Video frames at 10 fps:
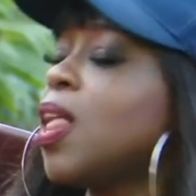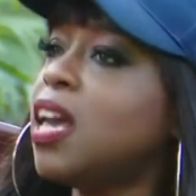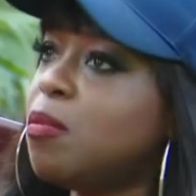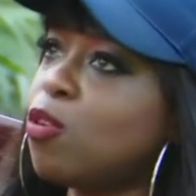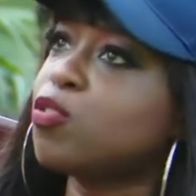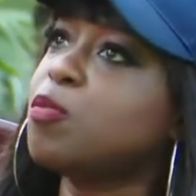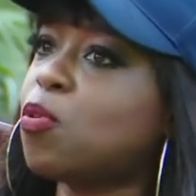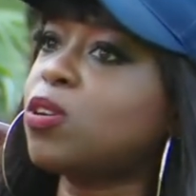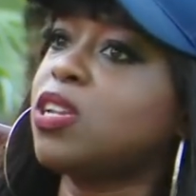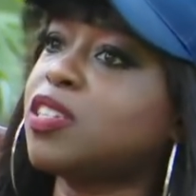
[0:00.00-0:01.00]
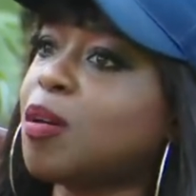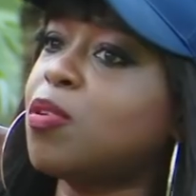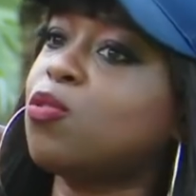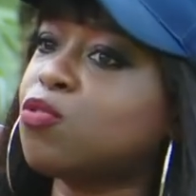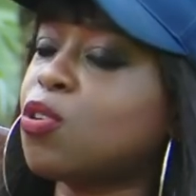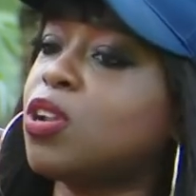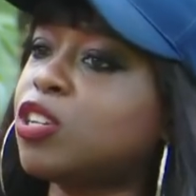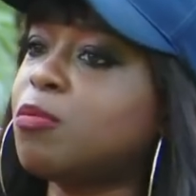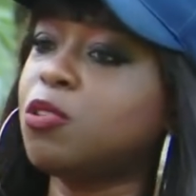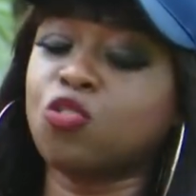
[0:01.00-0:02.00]
And most importantly, somebody who's not going to
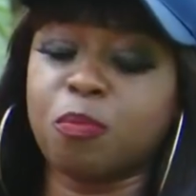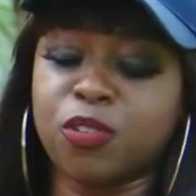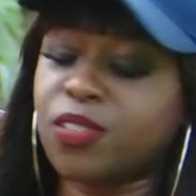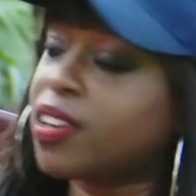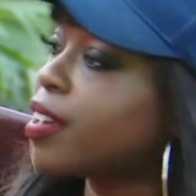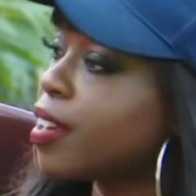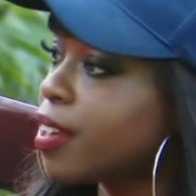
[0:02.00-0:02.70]
tell me, stop music.